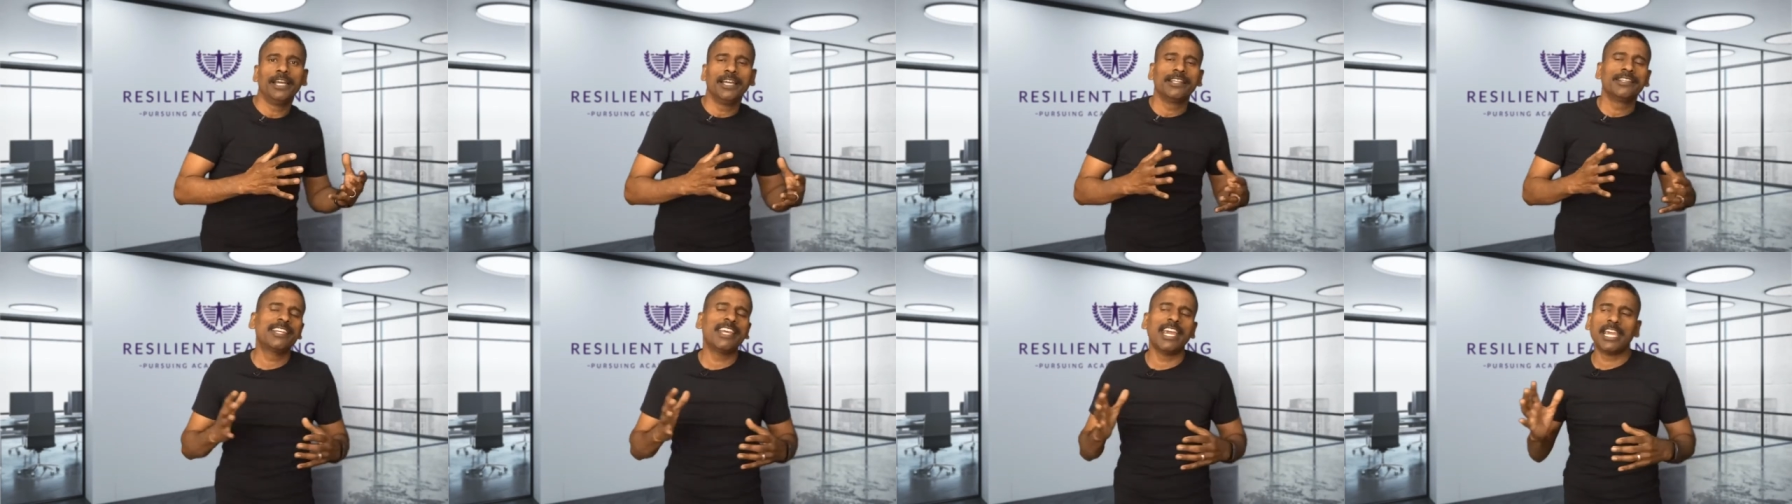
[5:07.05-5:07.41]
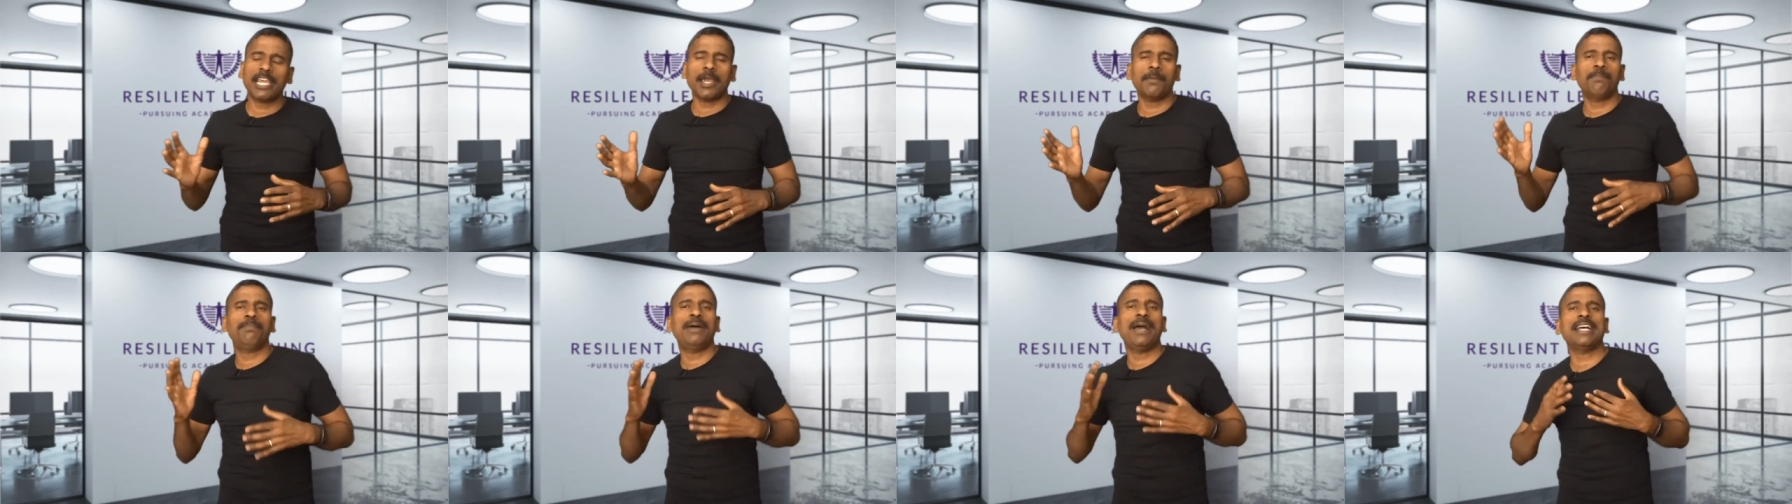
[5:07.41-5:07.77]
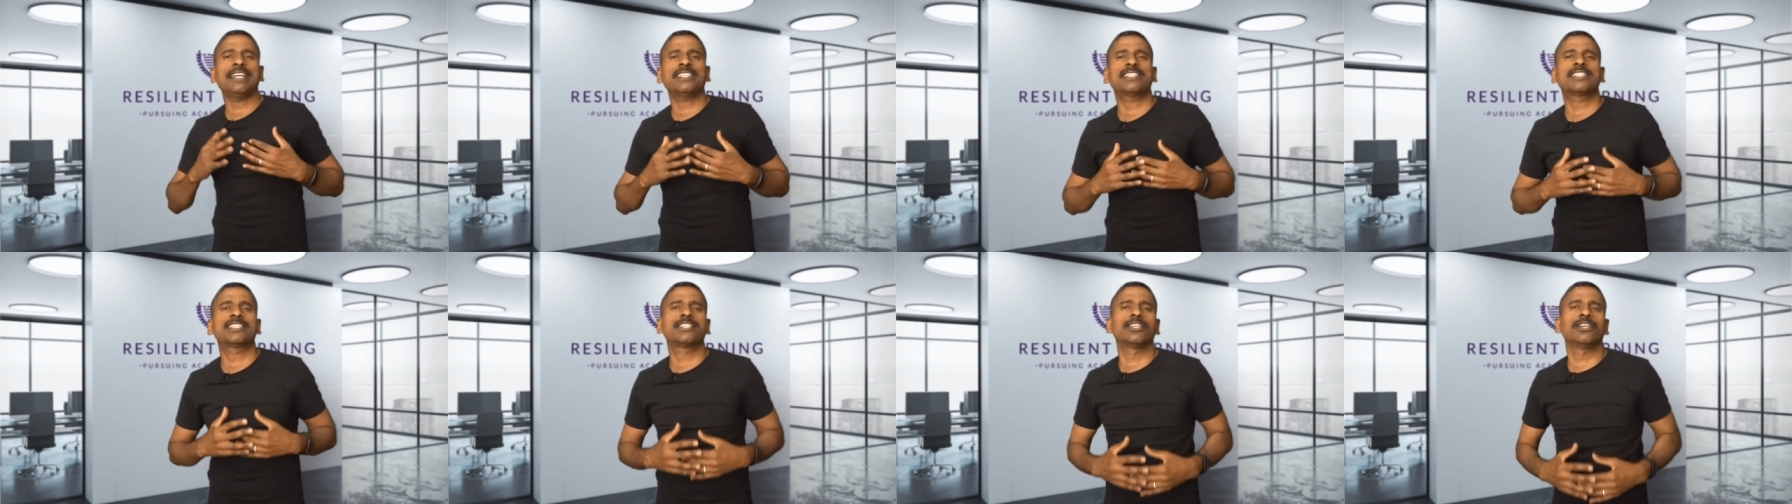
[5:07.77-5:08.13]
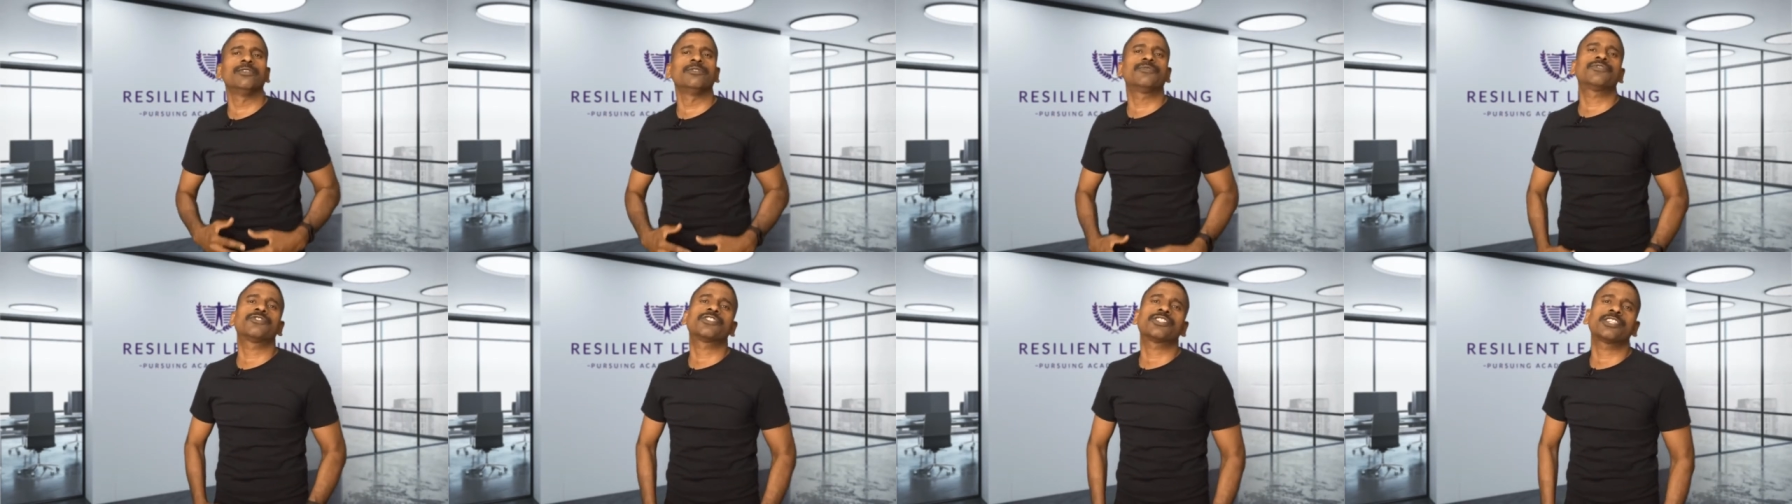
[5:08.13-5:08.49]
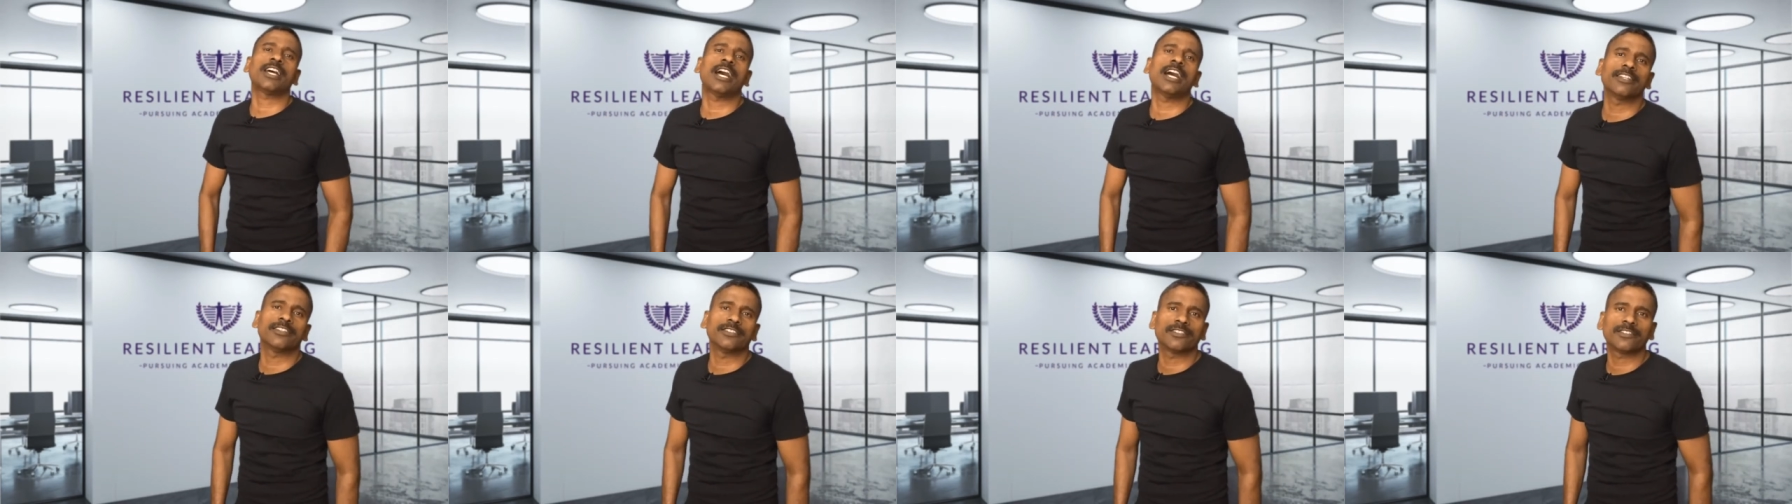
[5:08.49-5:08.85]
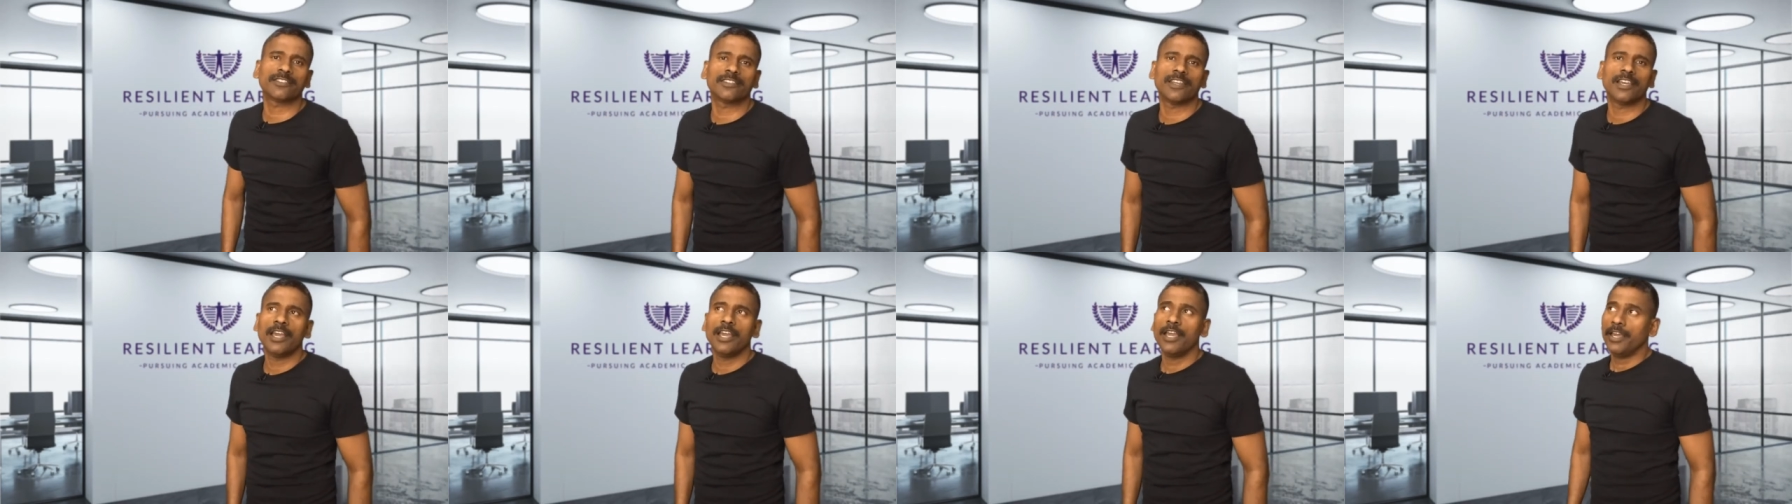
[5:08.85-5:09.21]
take a passive stance.